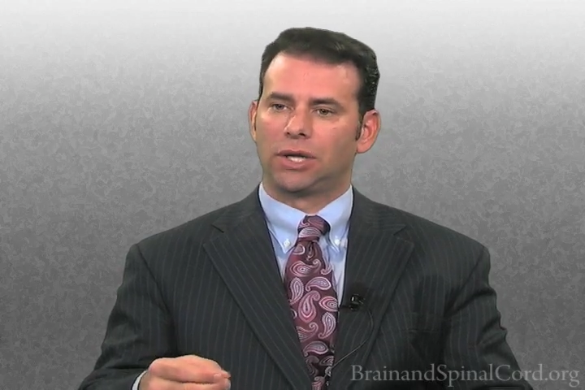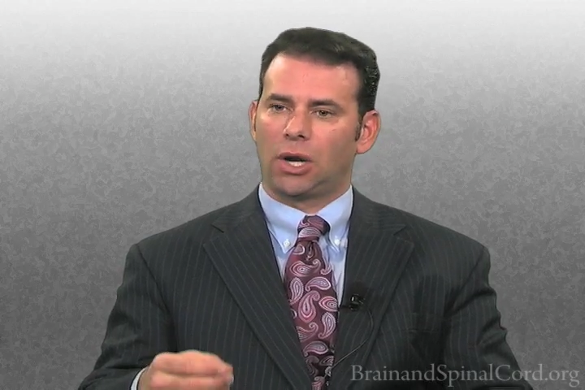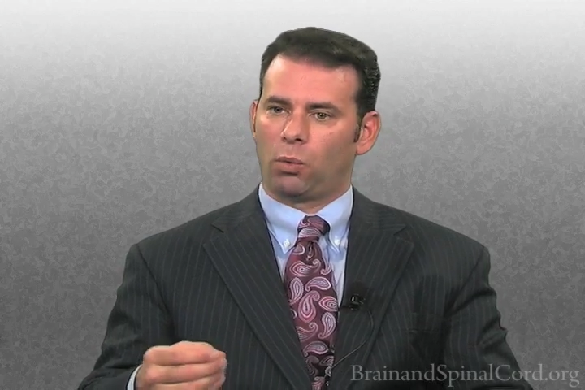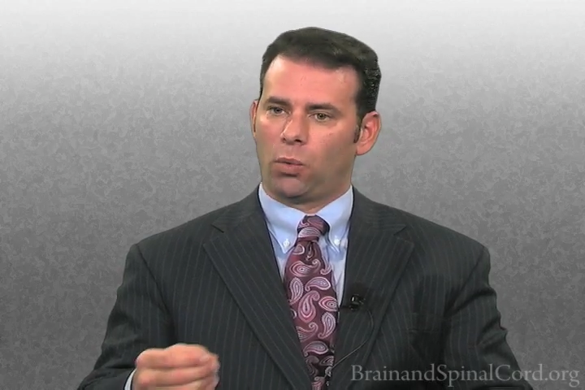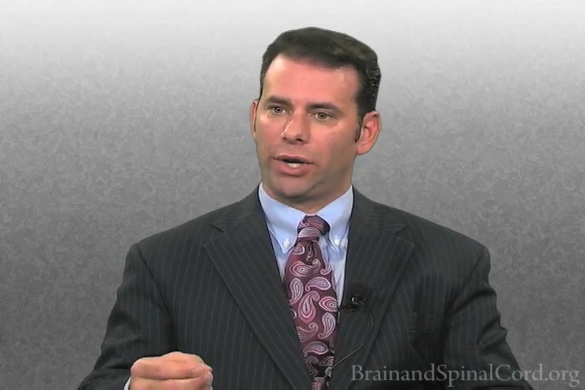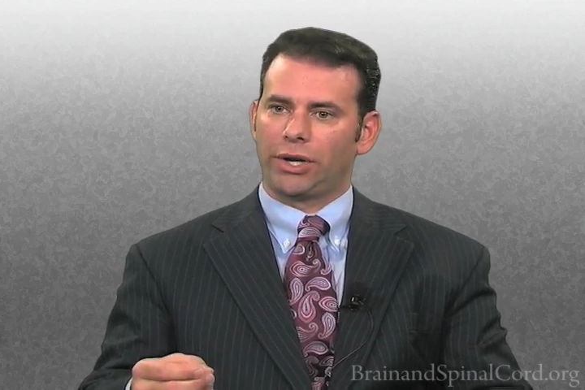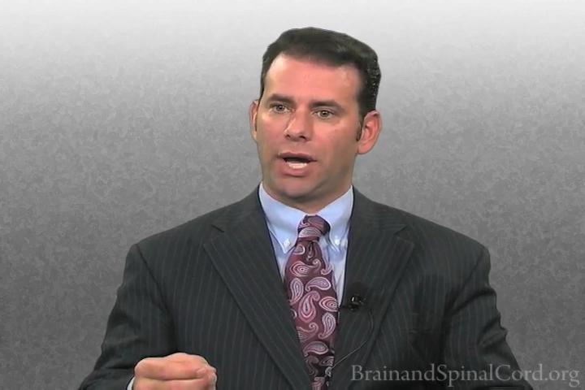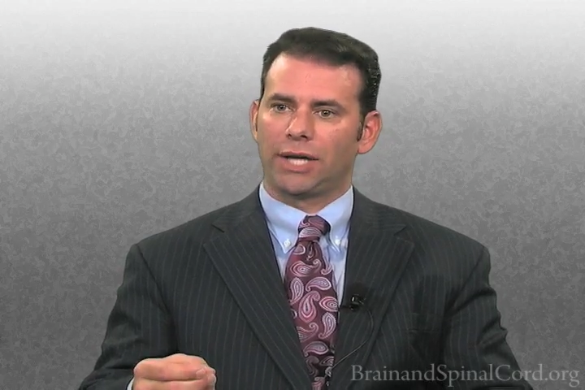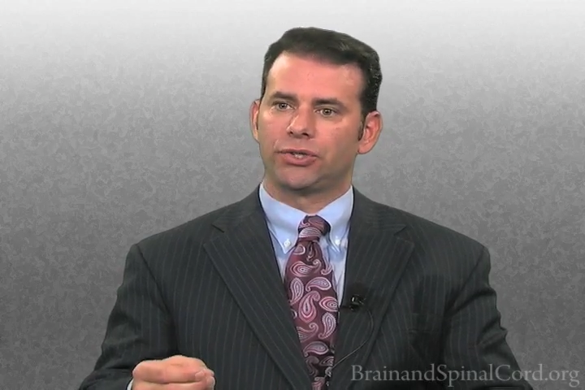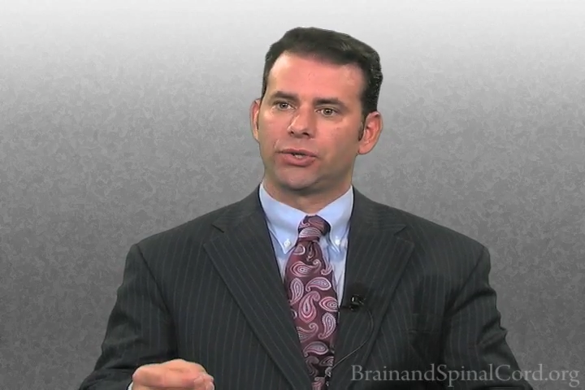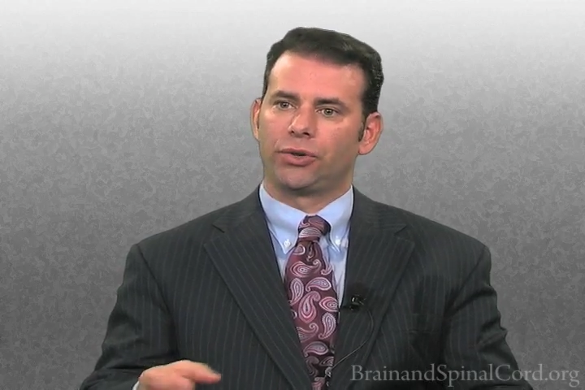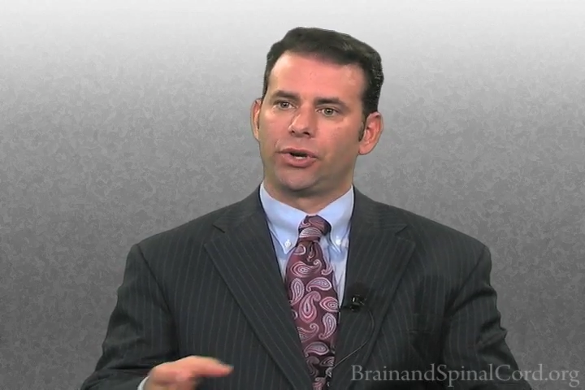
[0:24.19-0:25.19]
and
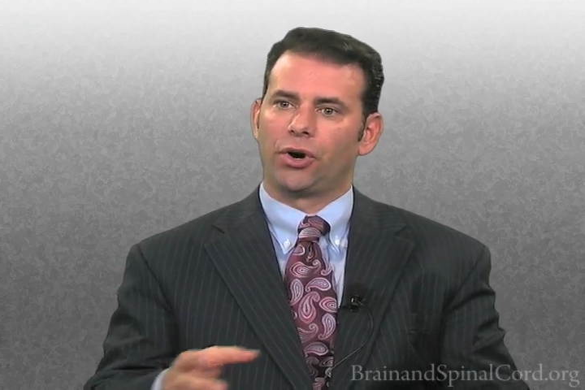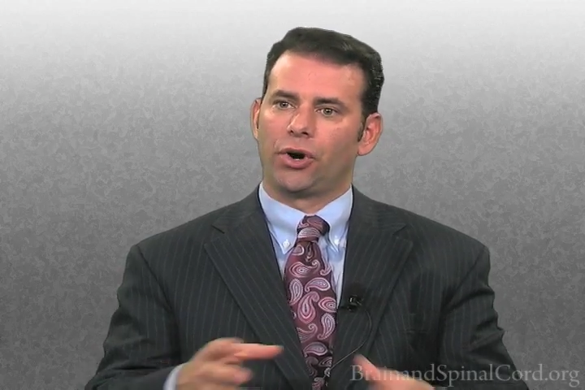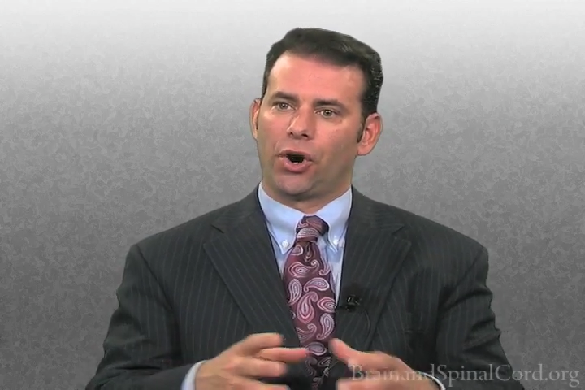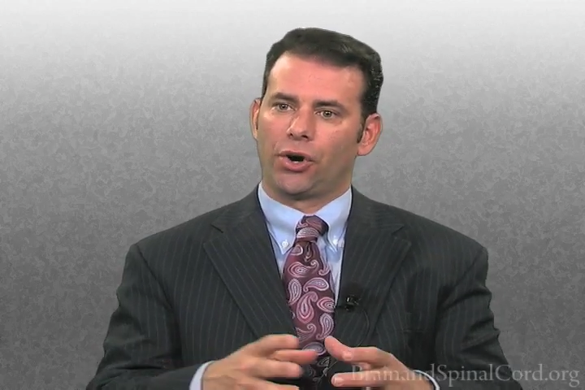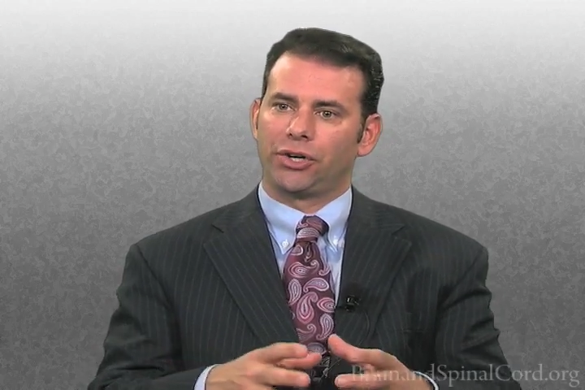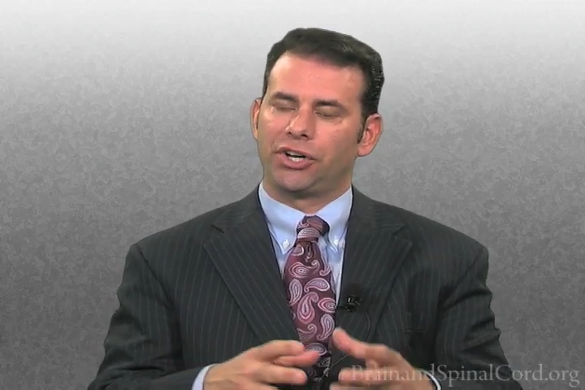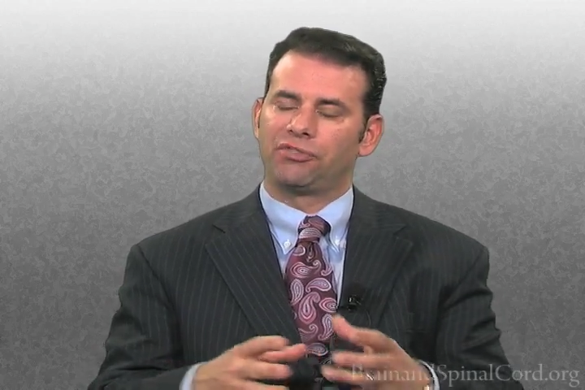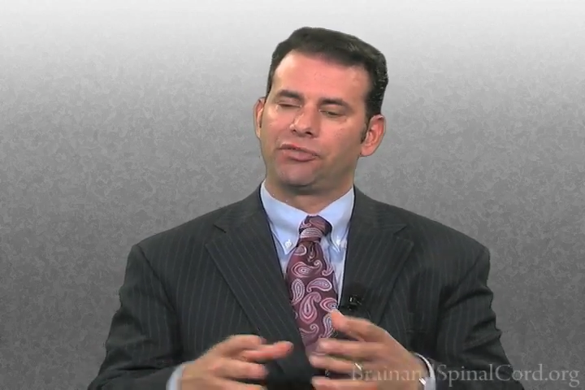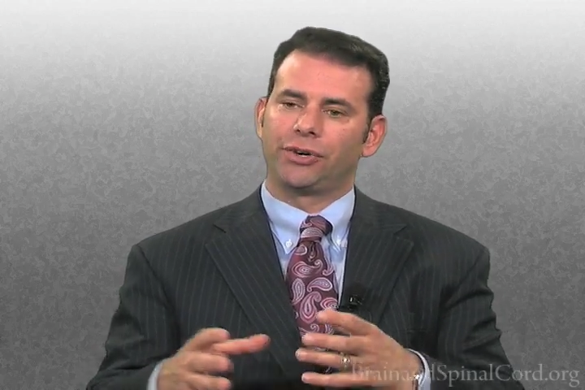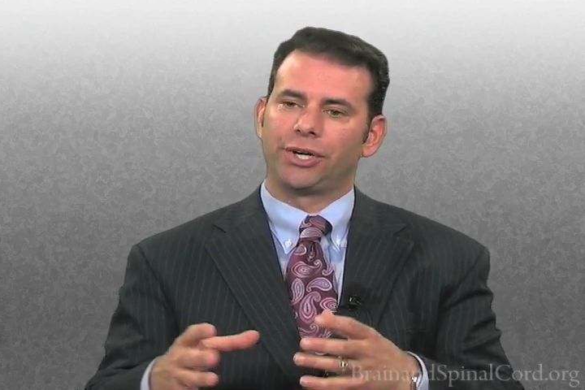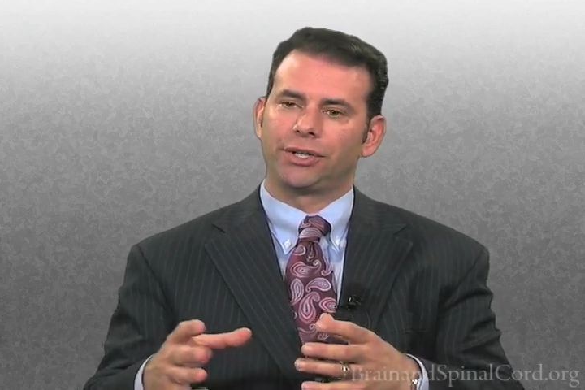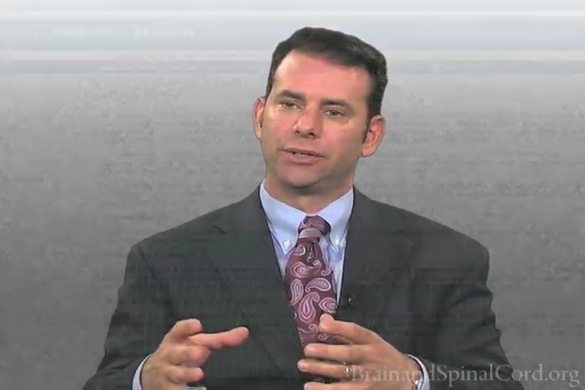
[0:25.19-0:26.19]
whatnot. So there are
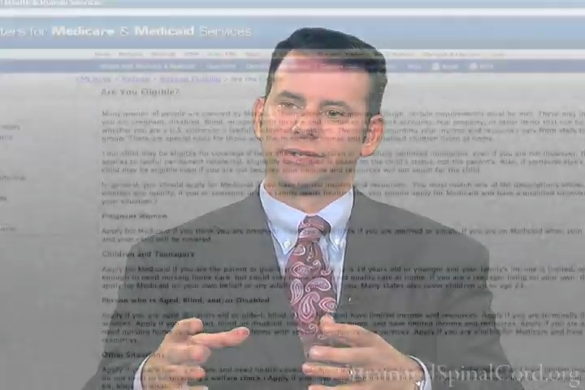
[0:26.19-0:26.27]
different